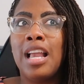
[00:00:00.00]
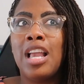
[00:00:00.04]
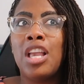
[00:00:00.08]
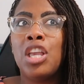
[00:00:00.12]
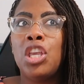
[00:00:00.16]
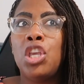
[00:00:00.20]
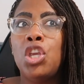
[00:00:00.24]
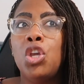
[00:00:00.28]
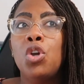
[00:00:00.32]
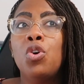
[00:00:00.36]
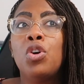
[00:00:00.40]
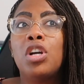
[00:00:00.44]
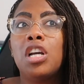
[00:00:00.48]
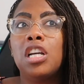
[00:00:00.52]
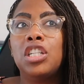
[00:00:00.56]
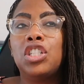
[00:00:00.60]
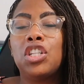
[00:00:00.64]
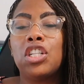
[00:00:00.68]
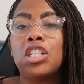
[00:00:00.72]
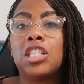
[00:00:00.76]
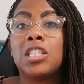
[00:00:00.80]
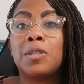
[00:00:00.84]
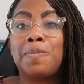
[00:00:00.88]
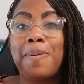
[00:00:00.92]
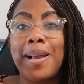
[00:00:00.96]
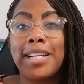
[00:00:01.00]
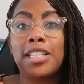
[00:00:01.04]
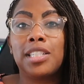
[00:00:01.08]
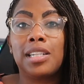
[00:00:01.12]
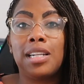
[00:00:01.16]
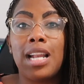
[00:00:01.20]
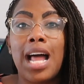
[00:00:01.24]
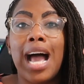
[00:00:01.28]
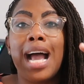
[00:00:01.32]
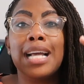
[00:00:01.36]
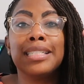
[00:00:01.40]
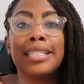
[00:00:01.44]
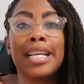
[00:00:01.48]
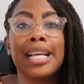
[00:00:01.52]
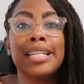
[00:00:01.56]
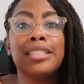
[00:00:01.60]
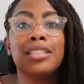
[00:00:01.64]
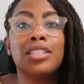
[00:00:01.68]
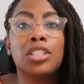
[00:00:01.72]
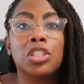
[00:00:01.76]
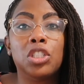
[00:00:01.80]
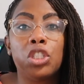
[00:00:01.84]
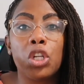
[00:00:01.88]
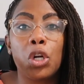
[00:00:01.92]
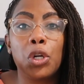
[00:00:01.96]
You could just specialize
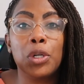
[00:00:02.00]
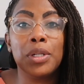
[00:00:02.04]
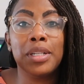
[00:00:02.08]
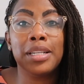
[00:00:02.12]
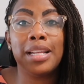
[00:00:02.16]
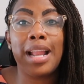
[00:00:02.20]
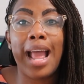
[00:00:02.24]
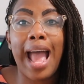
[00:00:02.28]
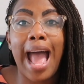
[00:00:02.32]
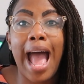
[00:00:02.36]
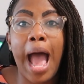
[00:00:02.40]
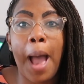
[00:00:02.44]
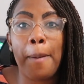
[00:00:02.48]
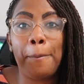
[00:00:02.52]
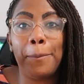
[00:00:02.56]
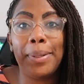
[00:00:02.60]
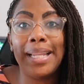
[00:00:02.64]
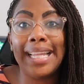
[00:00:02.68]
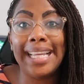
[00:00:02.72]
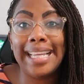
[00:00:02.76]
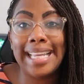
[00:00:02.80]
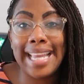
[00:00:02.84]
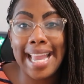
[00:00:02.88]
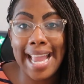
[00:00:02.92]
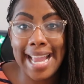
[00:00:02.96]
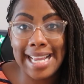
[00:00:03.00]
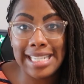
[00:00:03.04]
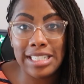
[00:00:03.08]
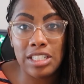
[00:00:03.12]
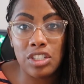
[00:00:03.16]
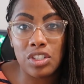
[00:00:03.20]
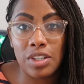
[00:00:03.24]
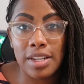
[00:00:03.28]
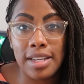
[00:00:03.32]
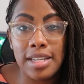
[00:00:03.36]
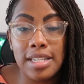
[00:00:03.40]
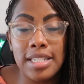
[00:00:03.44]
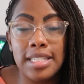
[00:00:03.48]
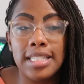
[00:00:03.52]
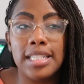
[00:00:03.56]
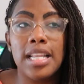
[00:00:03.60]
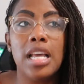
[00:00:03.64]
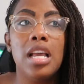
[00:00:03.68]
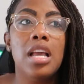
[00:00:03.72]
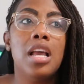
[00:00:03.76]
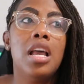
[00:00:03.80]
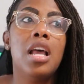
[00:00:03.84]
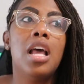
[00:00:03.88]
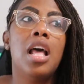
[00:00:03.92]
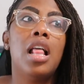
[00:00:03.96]
in certain applications.
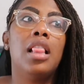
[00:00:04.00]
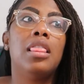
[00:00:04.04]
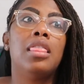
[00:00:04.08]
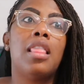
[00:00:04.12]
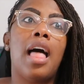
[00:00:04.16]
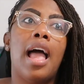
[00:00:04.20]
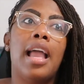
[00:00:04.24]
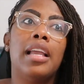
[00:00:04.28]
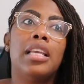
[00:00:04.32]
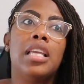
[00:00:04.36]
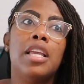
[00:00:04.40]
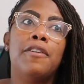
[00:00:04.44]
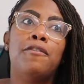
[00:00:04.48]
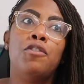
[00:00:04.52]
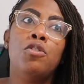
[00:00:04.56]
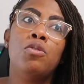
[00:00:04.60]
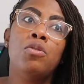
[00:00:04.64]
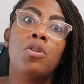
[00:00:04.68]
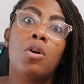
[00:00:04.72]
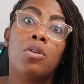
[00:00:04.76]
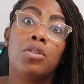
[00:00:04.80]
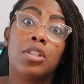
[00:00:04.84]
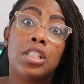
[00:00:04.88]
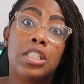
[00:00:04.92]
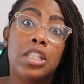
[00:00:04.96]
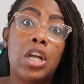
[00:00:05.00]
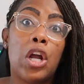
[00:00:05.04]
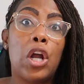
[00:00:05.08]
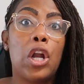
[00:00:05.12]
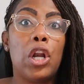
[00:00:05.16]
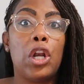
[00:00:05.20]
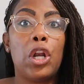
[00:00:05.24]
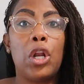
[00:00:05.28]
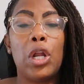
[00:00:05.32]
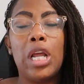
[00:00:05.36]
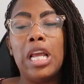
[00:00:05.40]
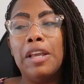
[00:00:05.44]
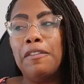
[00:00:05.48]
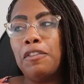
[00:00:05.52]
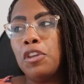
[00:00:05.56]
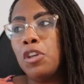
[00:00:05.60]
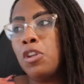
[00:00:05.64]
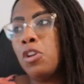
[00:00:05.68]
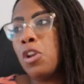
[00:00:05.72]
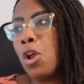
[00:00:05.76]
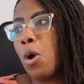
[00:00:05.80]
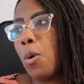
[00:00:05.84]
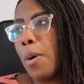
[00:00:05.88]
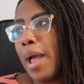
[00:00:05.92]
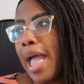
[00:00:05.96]
Like if you know Cerner, if
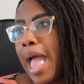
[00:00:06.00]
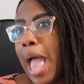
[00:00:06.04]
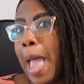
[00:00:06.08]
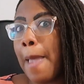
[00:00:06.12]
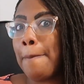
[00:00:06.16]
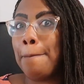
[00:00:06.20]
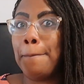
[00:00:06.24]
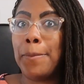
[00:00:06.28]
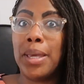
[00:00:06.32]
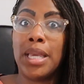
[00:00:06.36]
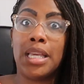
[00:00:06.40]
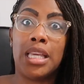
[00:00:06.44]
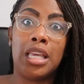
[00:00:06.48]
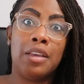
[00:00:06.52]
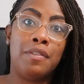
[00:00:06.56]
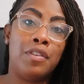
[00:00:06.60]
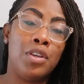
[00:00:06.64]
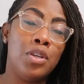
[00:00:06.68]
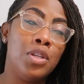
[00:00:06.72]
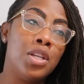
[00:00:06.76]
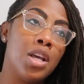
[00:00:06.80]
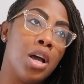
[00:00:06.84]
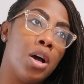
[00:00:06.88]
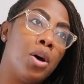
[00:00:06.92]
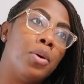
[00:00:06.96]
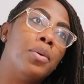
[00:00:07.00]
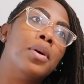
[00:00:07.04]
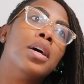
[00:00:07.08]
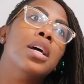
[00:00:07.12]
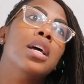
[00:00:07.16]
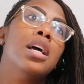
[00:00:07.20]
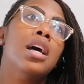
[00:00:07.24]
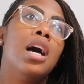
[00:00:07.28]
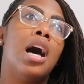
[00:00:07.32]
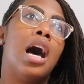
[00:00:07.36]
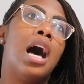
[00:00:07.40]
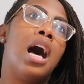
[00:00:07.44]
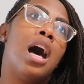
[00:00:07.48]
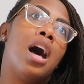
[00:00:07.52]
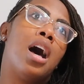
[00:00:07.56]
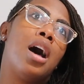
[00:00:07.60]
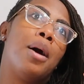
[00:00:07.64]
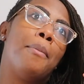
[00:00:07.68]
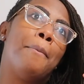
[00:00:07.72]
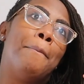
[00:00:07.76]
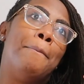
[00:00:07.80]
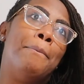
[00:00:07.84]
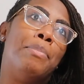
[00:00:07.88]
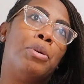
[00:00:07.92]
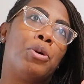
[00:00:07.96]
you know Epic, if you know
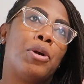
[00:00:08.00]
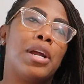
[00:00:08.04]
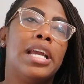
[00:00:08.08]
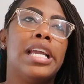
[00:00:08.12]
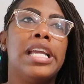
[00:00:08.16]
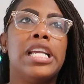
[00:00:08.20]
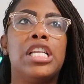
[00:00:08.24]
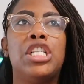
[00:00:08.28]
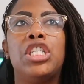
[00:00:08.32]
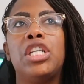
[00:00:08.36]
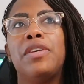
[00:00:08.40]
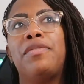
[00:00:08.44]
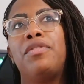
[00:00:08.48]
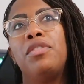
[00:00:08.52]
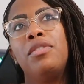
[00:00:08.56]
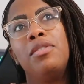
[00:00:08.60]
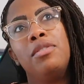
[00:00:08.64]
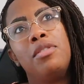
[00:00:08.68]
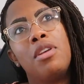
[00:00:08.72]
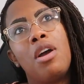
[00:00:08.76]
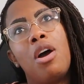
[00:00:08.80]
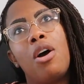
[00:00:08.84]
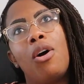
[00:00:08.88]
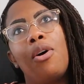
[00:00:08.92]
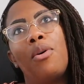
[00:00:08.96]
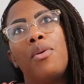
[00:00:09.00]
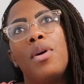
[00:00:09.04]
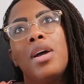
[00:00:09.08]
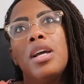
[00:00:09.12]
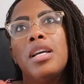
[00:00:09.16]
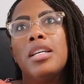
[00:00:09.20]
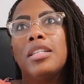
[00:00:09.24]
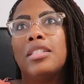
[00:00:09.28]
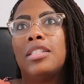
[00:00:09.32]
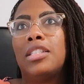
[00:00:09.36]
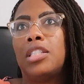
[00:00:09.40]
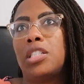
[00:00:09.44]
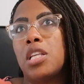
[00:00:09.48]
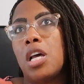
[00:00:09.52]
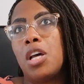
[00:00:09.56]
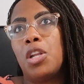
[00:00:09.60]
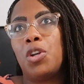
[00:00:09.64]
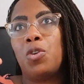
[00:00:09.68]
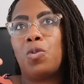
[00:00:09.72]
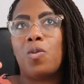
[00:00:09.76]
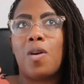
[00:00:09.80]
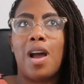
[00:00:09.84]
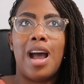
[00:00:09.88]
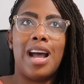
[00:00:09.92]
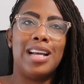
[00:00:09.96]
uh, Bridge, if you know
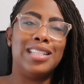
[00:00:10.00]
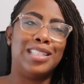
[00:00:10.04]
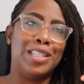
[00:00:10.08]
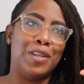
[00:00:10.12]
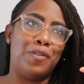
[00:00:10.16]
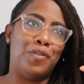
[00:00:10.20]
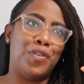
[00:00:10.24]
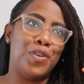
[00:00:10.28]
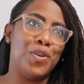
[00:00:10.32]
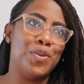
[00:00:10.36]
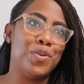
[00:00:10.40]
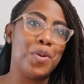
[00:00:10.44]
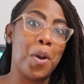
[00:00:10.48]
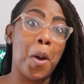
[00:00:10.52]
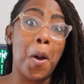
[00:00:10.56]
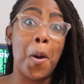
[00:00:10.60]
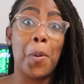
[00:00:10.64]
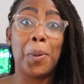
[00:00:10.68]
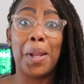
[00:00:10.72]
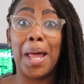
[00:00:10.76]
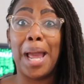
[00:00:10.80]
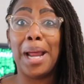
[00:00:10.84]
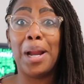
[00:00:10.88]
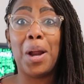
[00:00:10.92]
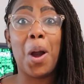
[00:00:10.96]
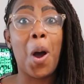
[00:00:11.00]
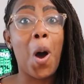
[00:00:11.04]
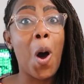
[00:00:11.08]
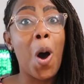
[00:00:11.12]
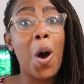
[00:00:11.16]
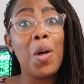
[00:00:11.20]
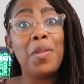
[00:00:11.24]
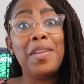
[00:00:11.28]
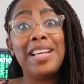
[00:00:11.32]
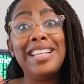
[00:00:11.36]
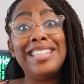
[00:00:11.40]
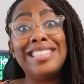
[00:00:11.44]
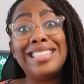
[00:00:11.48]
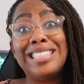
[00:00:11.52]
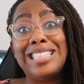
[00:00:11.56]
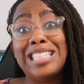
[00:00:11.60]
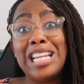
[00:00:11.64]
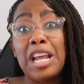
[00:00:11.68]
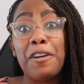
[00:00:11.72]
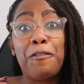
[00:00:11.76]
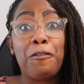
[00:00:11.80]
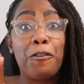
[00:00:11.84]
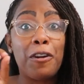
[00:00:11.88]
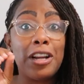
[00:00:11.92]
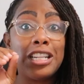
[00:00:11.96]
Sunrise, if you know like all these
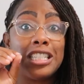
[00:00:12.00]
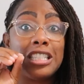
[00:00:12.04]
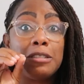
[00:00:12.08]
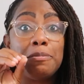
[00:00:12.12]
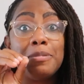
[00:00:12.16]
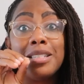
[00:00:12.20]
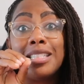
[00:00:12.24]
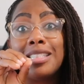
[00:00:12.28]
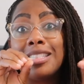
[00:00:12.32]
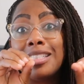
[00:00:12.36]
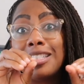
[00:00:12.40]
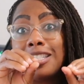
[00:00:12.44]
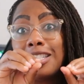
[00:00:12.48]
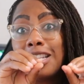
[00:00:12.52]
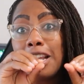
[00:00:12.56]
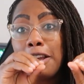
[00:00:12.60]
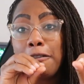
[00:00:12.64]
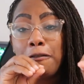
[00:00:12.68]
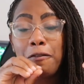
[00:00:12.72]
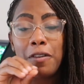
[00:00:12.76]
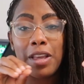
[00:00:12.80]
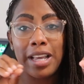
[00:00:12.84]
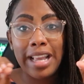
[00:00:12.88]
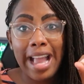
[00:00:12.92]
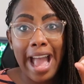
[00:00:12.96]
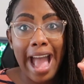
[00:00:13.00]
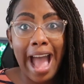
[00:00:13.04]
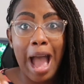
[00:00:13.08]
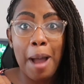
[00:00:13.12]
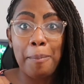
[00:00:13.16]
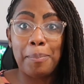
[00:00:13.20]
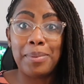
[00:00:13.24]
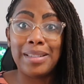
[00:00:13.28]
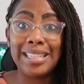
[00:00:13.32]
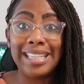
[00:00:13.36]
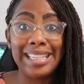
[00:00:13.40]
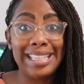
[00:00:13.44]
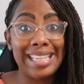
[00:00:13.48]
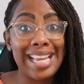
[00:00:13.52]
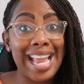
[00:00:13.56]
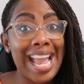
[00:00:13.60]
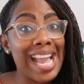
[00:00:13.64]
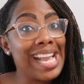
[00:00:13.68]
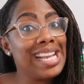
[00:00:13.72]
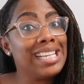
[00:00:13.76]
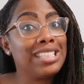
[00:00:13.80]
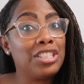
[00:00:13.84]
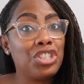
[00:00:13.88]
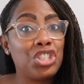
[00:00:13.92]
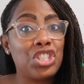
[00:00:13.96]
different specific
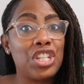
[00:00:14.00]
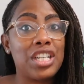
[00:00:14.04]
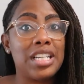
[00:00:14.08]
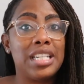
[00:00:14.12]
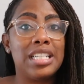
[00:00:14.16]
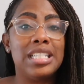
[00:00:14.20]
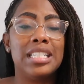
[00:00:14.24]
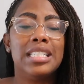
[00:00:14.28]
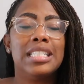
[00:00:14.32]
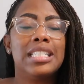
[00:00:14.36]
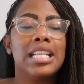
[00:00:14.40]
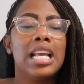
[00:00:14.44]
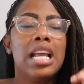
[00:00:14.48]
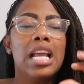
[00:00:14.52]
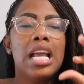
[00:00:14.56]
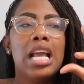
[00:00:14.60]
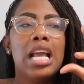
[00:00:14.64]
applications,